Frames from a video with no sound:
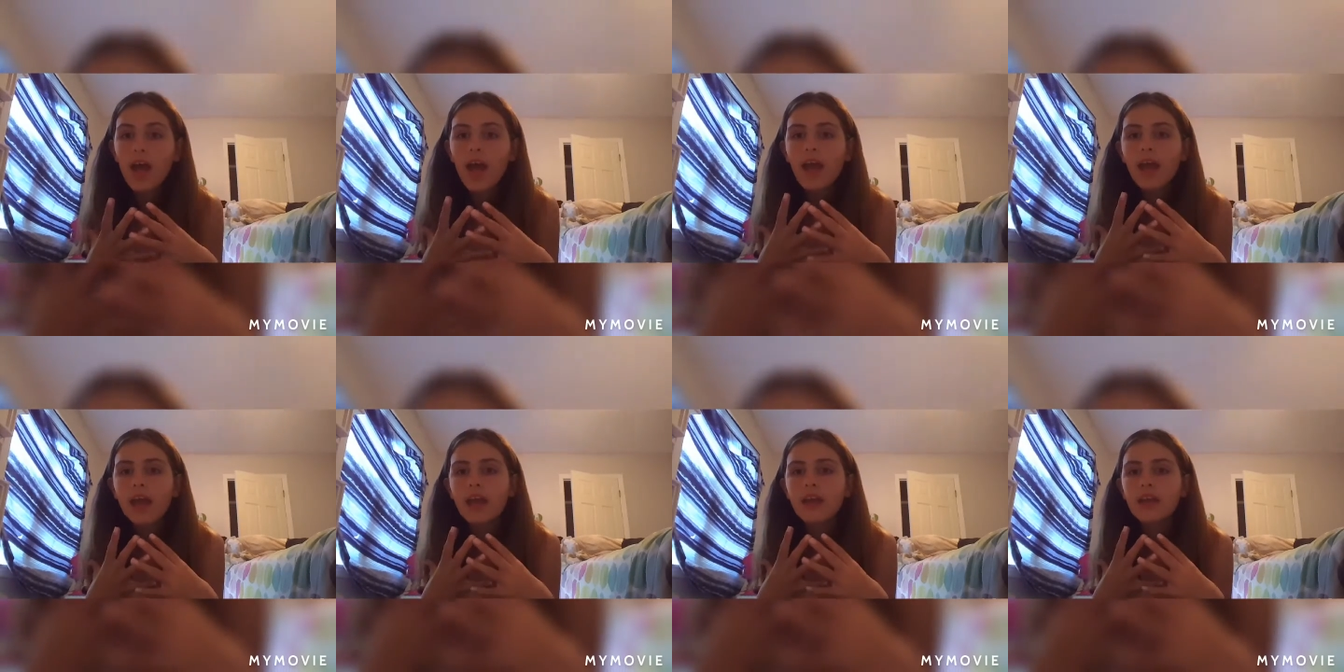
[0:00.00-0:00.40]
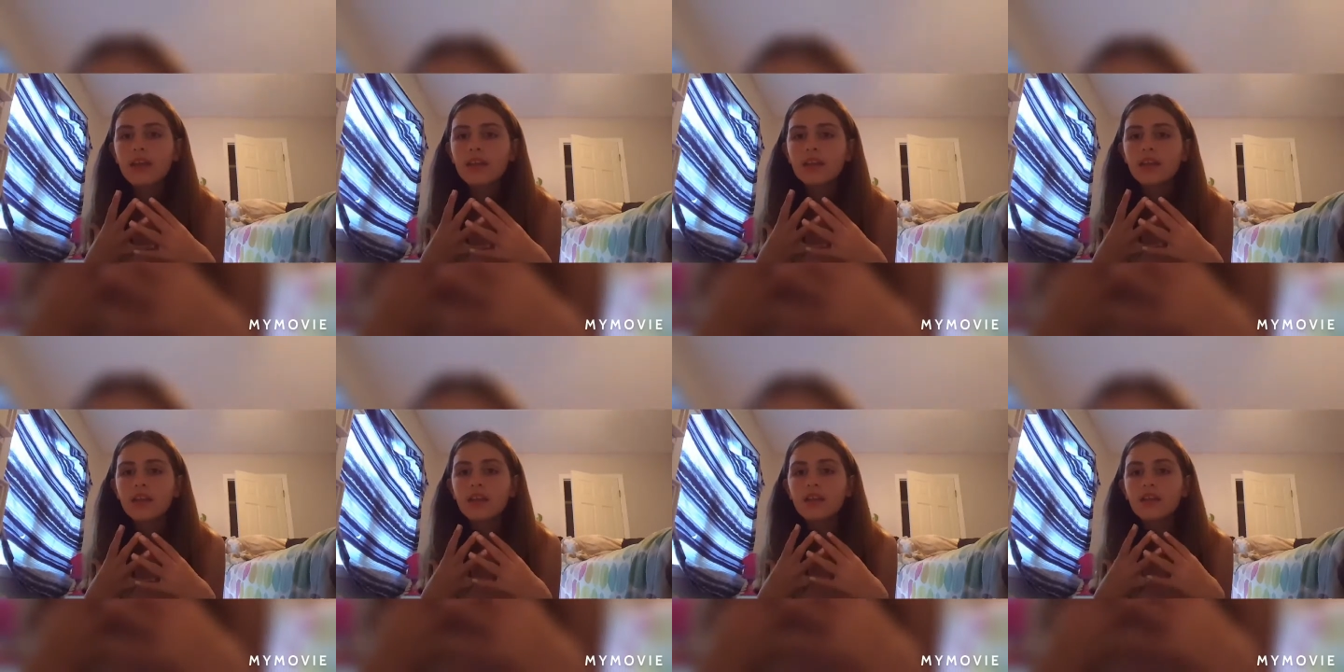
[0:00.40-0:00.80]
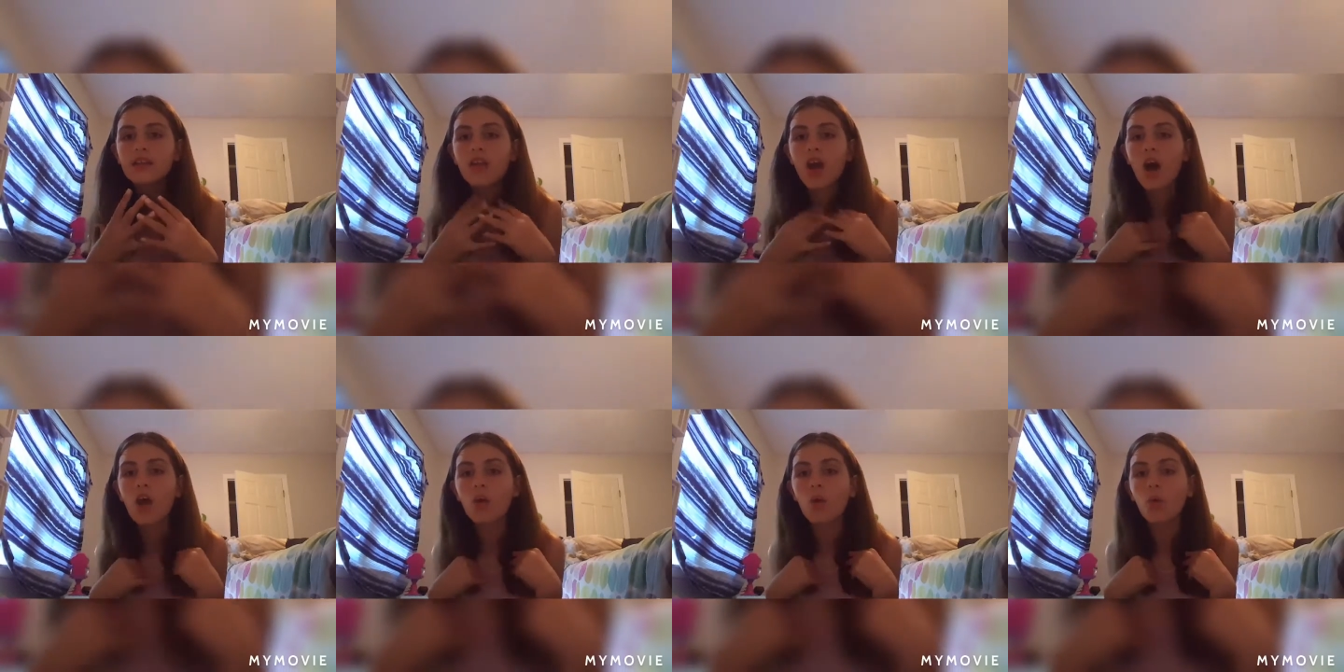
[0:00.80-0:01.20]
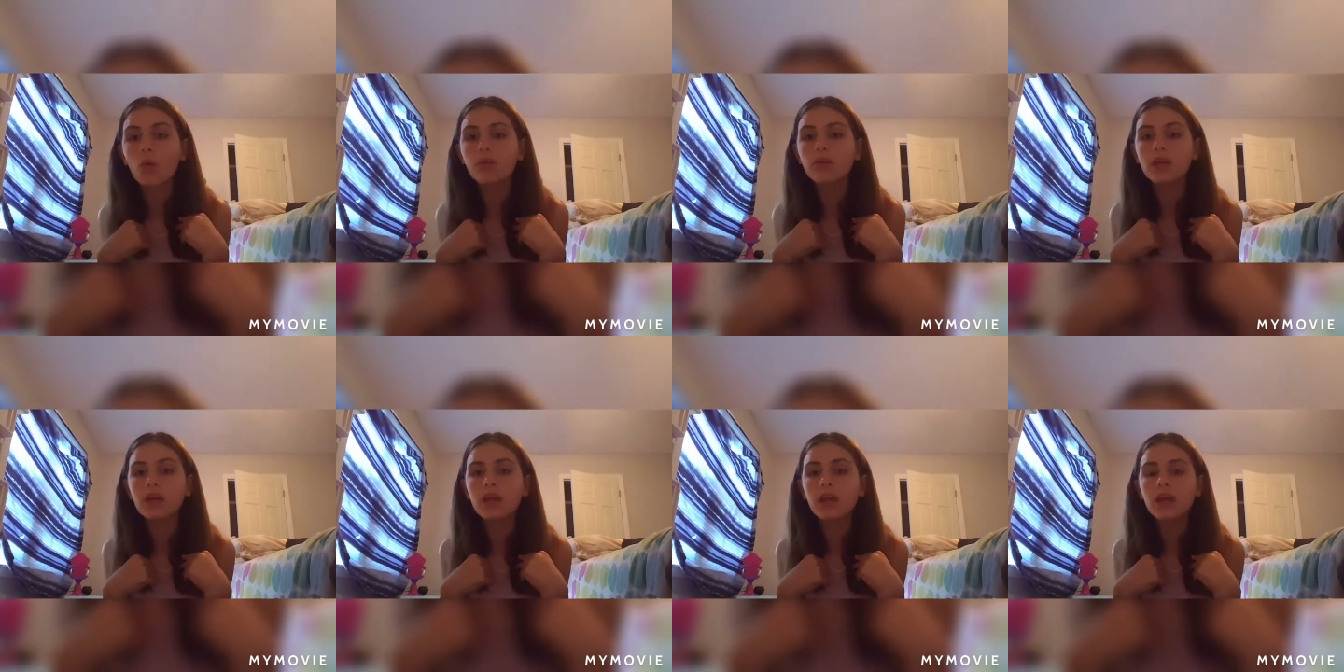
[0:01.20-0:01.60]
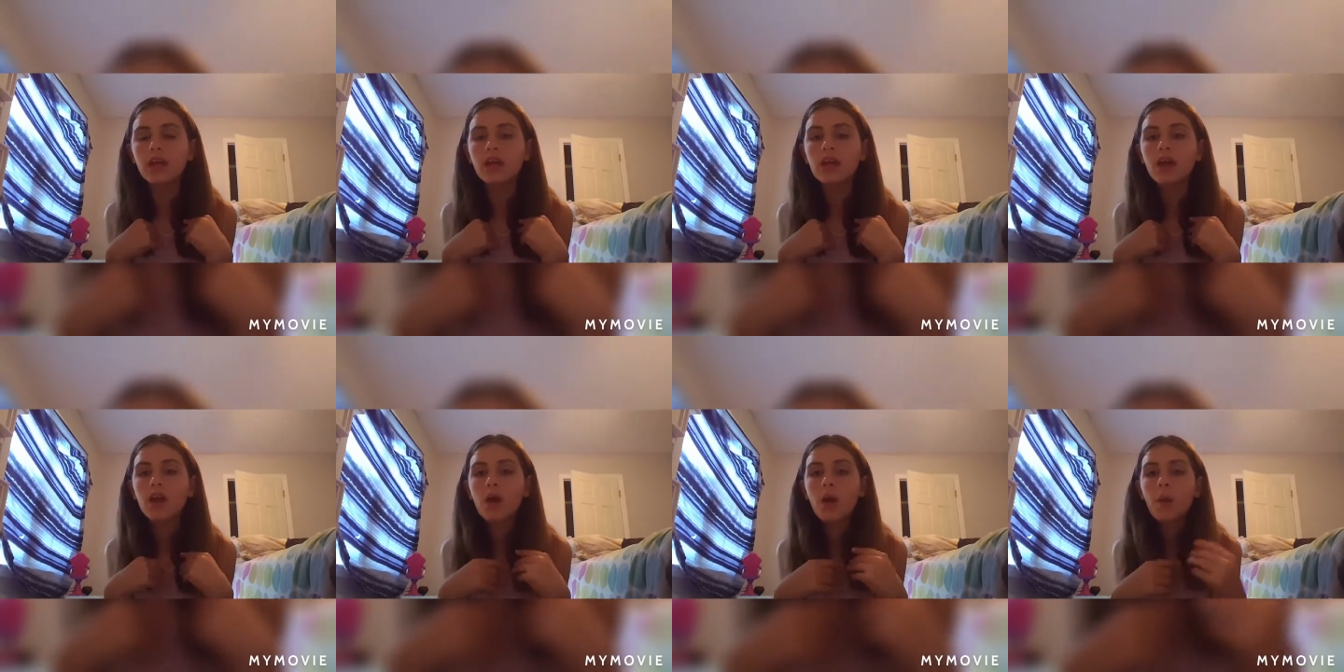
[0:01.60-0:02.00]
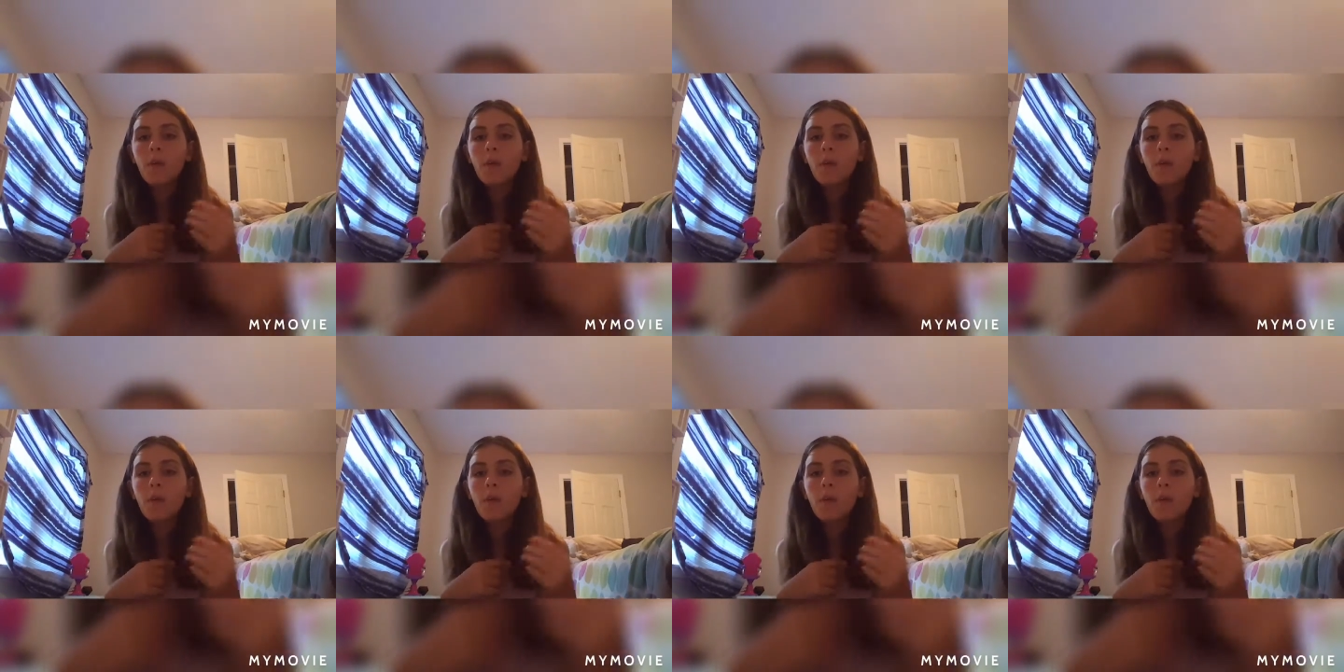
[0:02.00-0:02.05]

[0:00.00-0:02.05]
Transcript: and not only